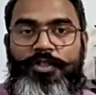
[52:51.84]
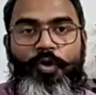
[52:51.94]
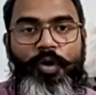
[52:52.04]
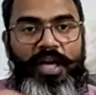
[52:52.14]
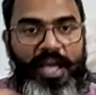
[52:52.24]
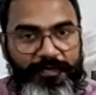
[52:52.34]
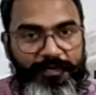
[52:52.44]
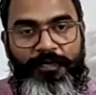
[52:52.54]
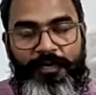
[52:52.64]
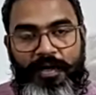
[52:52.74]
So
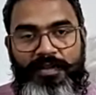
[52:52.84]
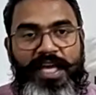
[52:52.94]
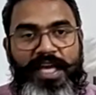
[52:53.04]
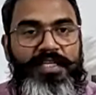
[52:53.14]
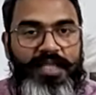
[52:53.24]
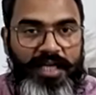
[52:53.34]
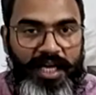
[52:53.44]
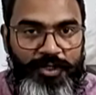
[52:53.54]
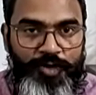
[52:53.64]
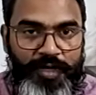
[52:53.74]
if there is a
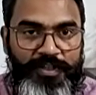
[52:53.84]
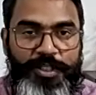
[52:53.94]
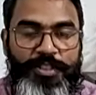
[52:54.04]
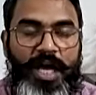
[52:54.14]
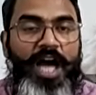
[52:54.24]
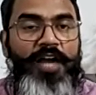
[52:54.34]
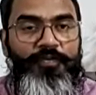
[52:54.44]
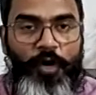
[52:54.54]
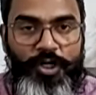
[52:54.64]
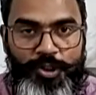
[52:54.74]
country which is
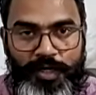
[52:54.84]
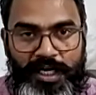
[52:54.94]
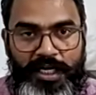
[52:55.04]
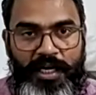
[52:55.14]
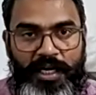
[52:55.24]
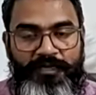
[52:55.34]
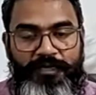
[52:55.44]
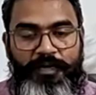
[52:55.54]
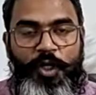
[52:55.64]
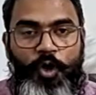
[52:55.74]
unfortunate enough
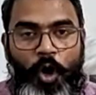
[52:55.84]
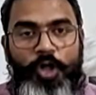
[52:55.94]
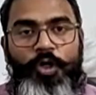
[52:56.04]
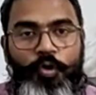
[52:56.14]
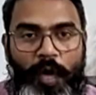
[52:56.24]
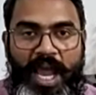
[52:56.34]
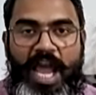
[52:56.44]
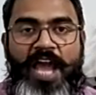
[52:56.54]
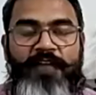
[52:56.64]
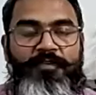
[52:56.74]
not to
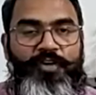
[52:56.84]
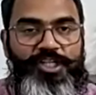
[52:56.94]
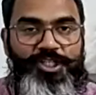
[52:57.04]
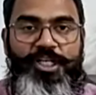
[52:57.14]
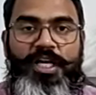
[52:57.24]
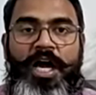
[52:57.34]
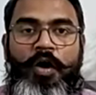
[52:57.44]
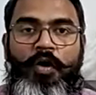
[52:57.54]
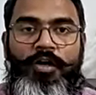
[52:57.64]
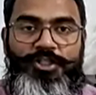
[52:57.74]
have
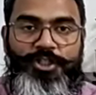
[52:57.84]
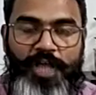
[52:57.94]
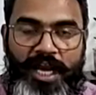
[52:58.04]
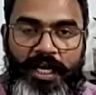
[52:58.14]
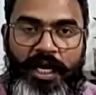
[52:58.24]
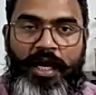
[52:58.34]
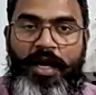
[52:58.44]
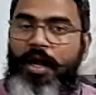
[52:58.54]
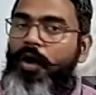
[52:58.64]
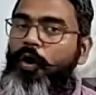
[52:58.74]
Russia or
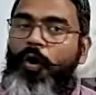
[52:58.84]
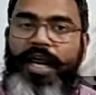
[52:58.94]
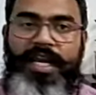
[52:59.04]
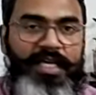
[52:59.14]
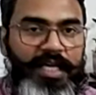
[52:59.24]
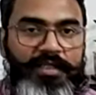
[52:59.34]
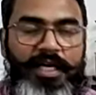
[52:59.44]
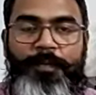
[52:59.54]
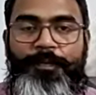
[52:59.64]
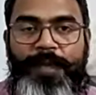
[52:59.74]
China or any
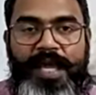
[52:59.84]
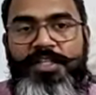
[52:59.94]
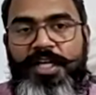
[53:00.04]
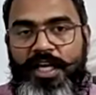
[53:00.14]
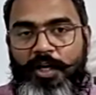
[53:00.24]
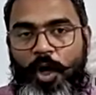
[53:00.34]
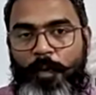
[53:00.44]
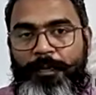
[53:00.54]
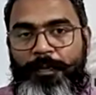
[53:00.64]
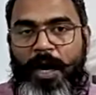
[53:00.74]
other major
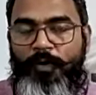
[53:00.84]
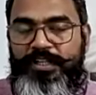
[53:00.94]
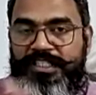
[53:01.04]
economic power